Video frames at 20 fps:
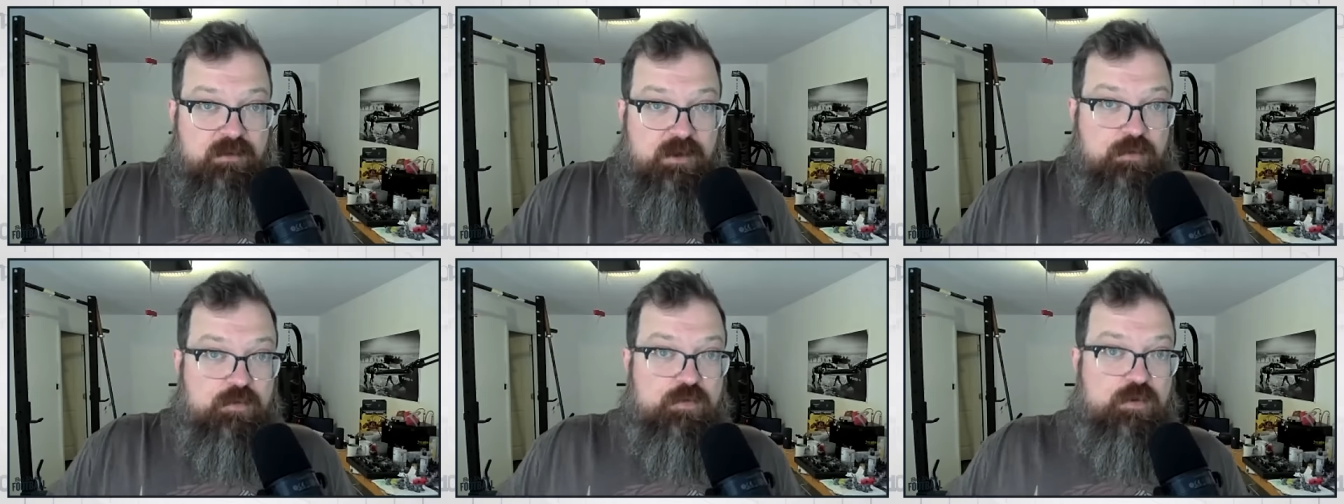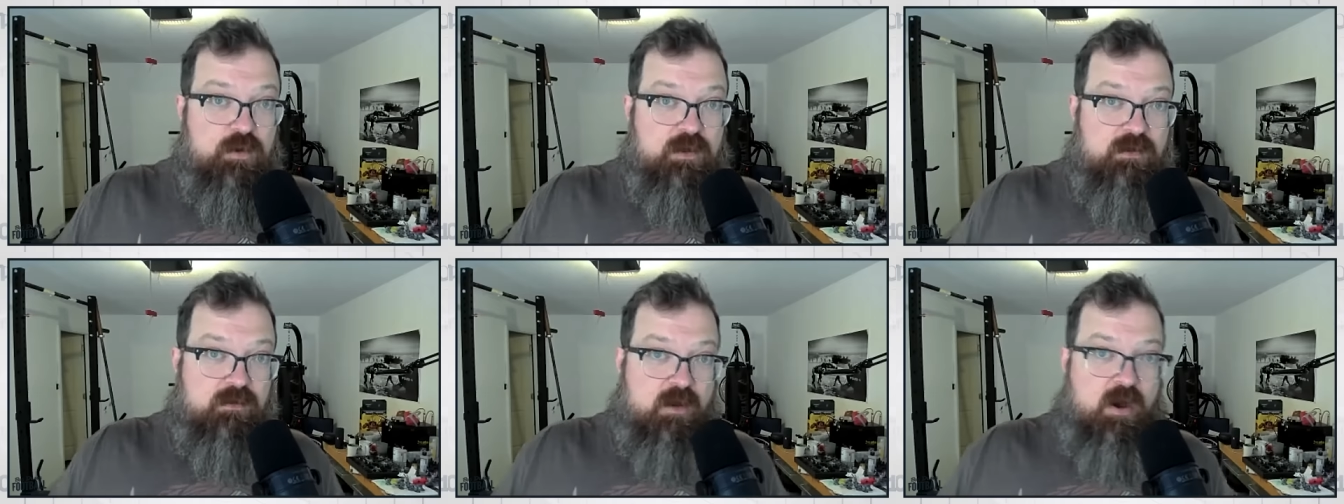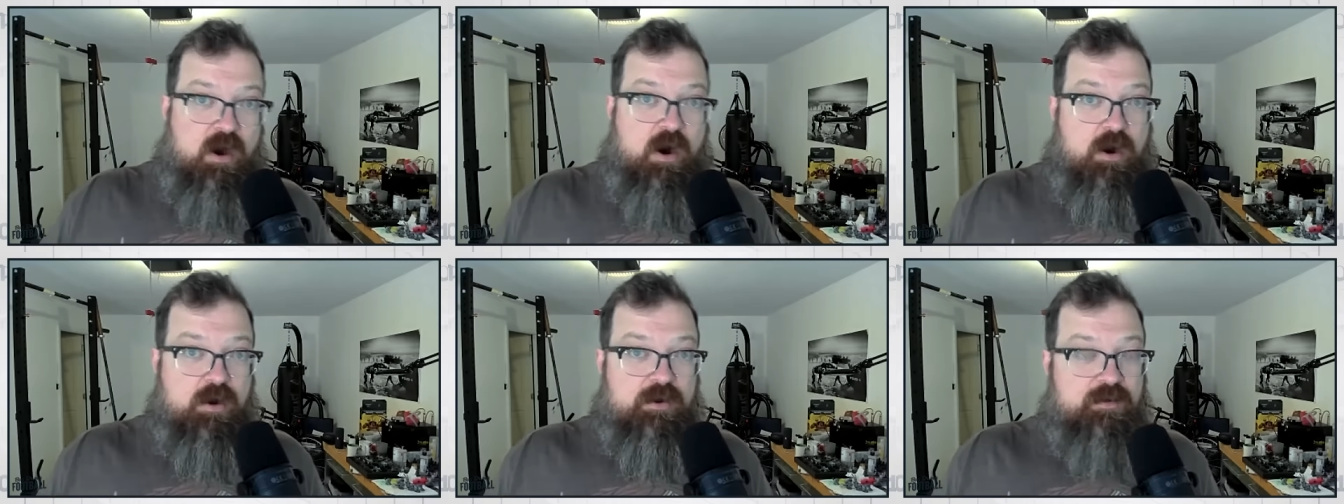to recruit a little
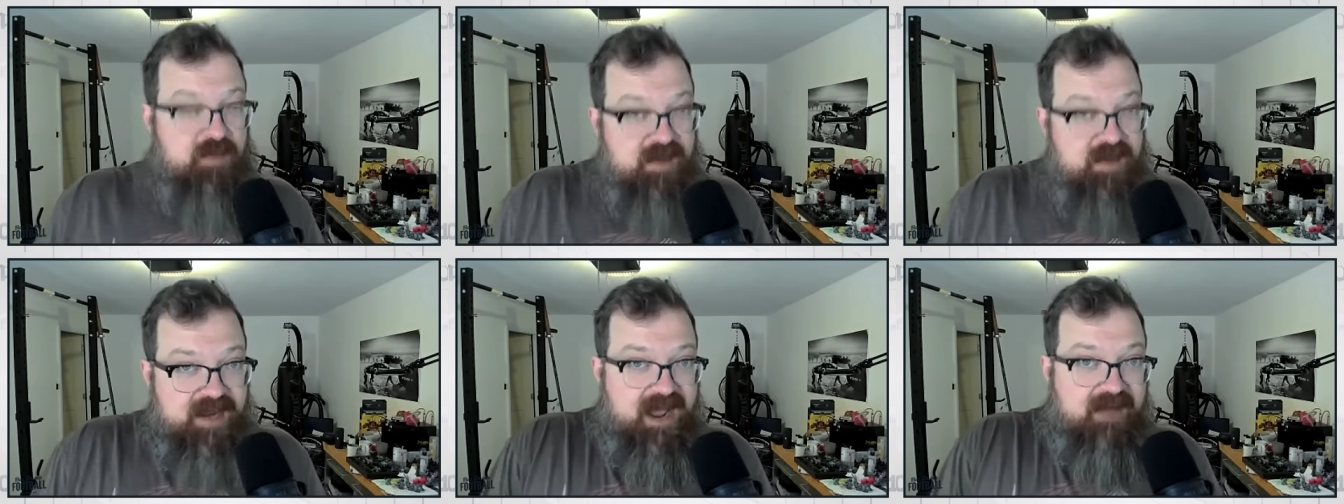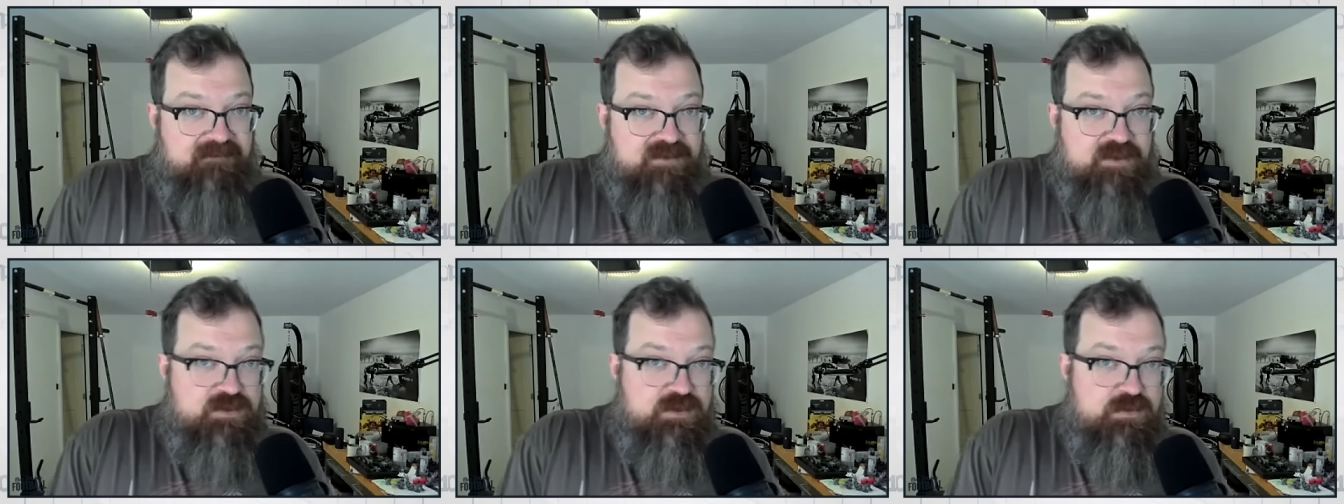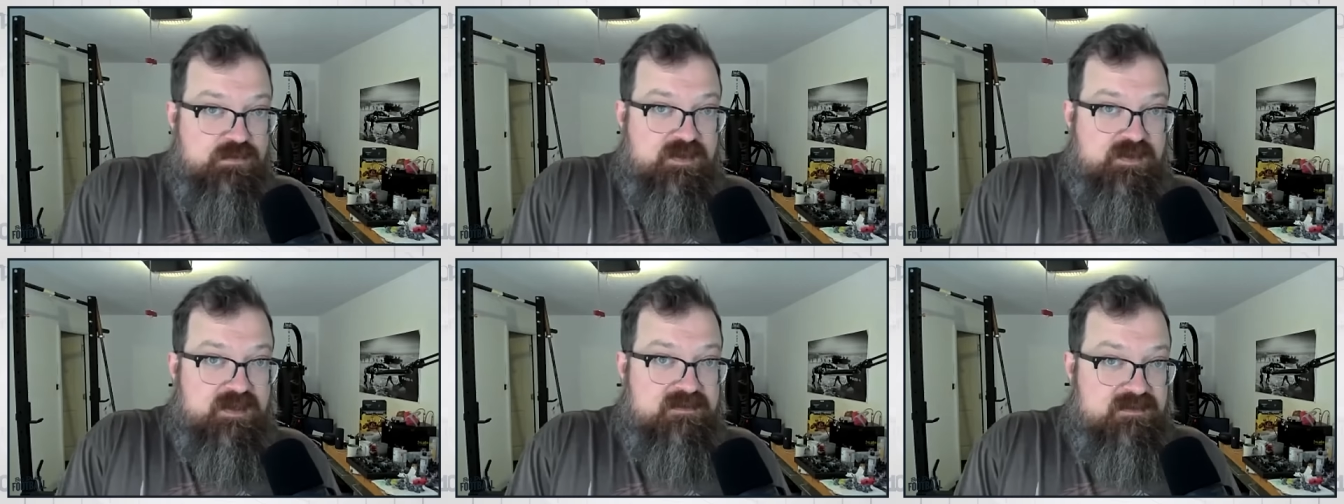harder. They have to
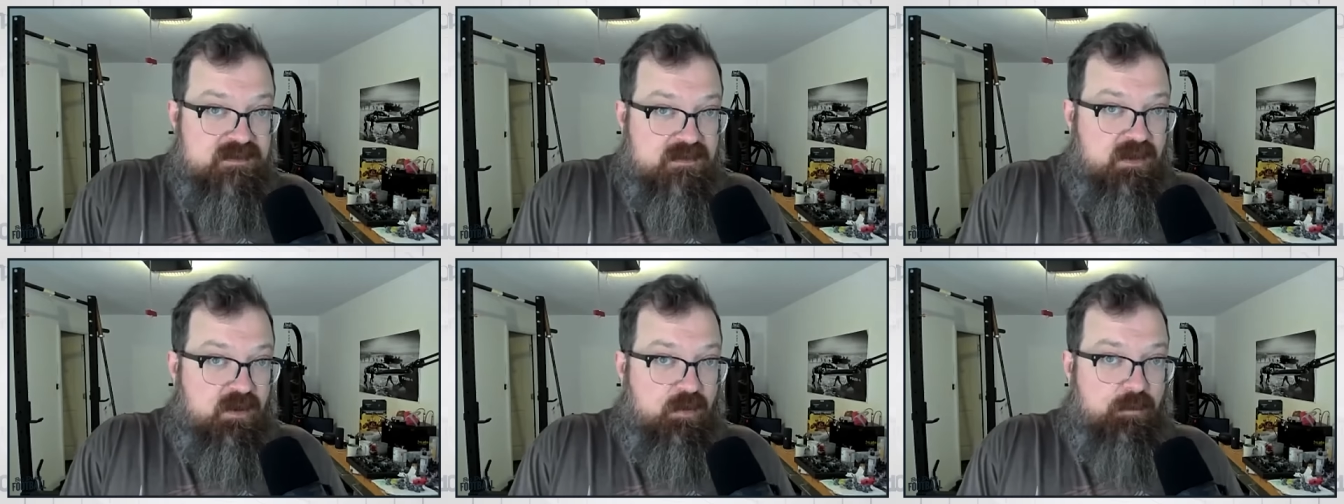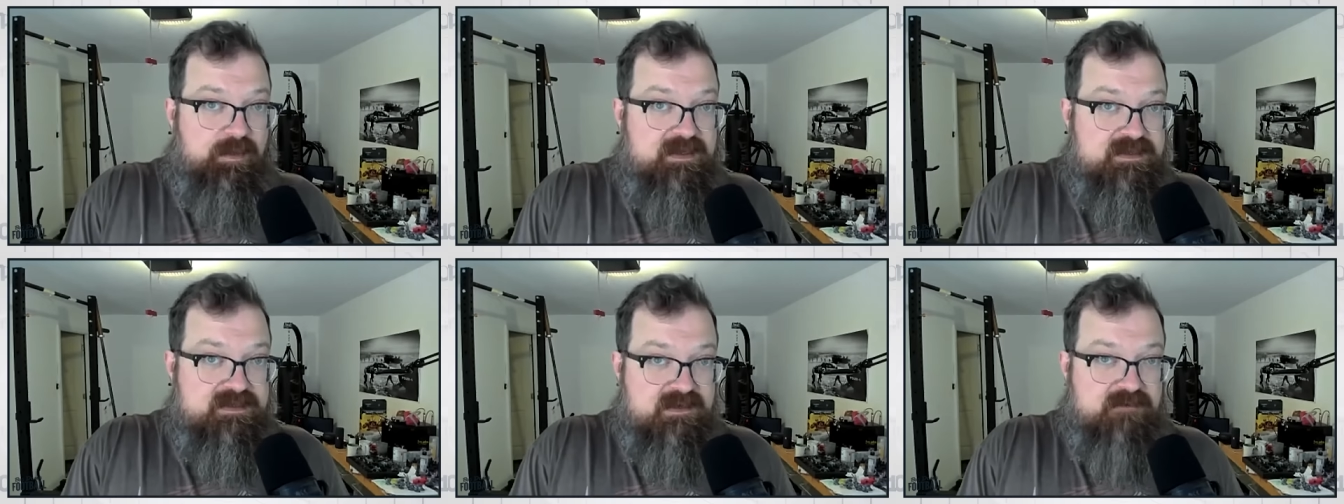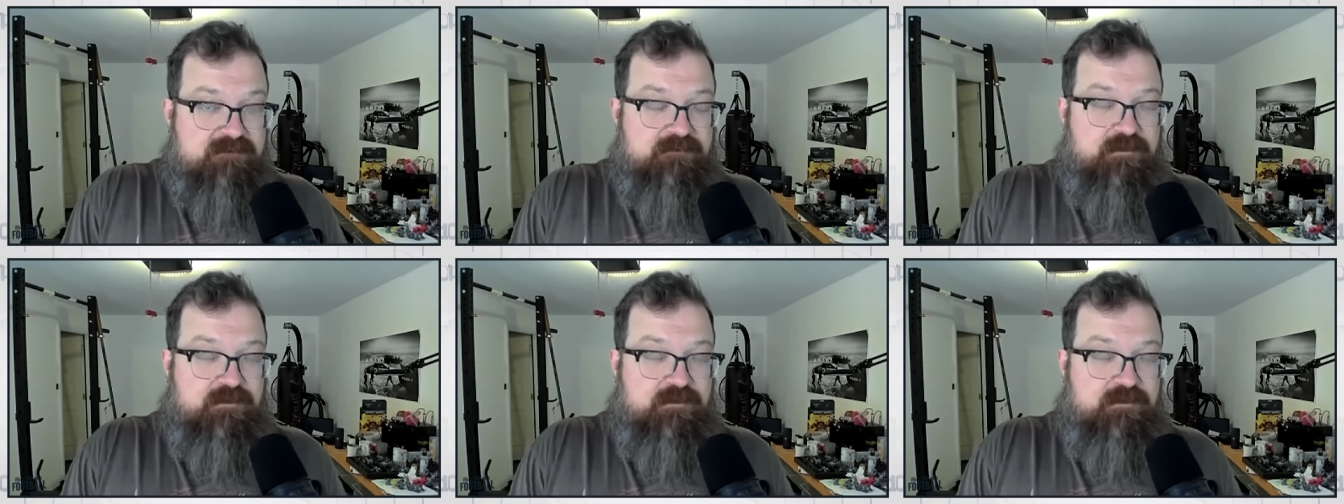do things a little bit